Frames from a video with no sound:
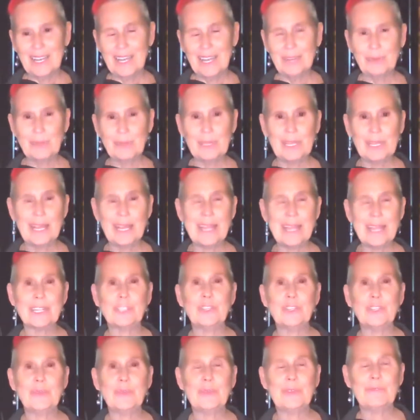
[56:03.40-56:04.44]
I would
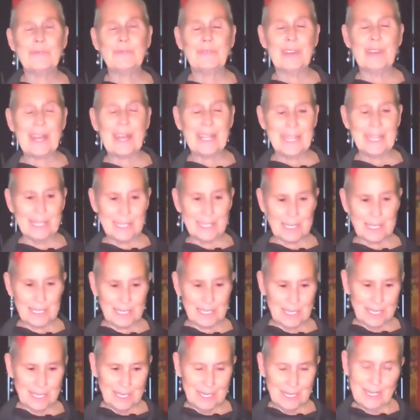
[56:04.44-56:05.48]
like to invite
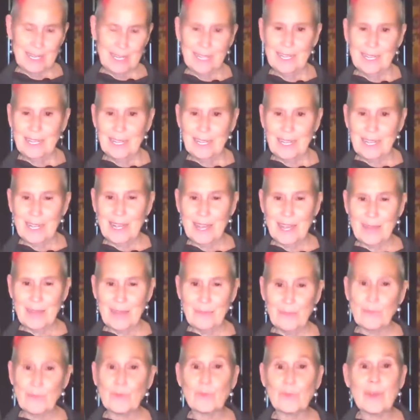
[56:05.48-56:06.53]

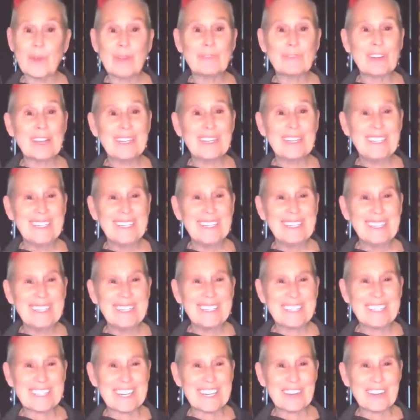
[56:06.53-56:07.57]
Reverend
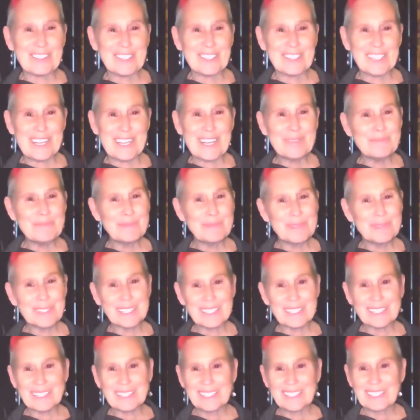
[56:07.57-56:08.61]
Charles
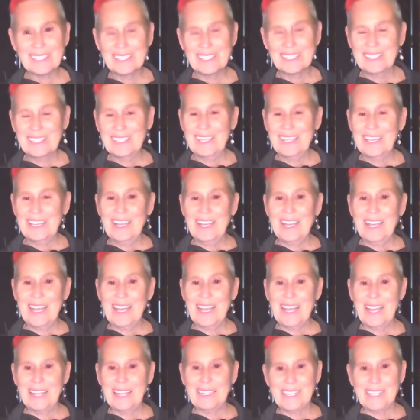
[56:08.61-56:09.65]
Gibbs
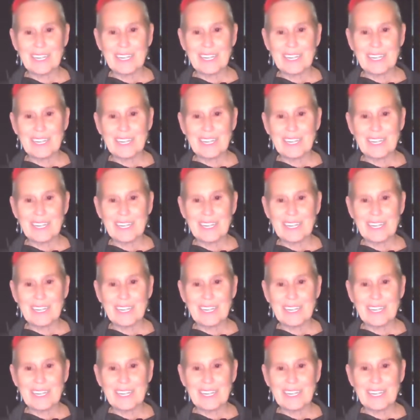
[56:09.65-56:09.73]
and